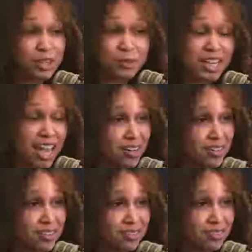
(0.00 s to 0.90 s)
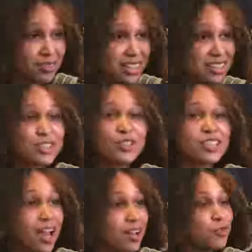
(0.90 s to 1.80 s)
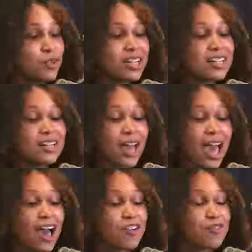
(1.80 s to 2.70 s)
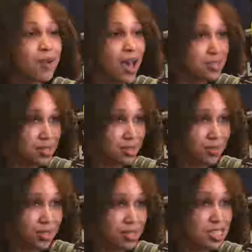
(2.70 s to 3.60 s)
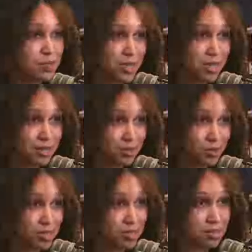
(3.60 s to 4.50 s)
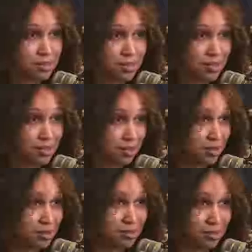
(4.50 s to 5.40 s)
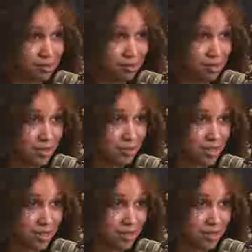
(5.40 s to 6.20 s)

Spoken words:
You can regain it. We gonna have positivity and speak it into existence that your curls aren't going anywhere.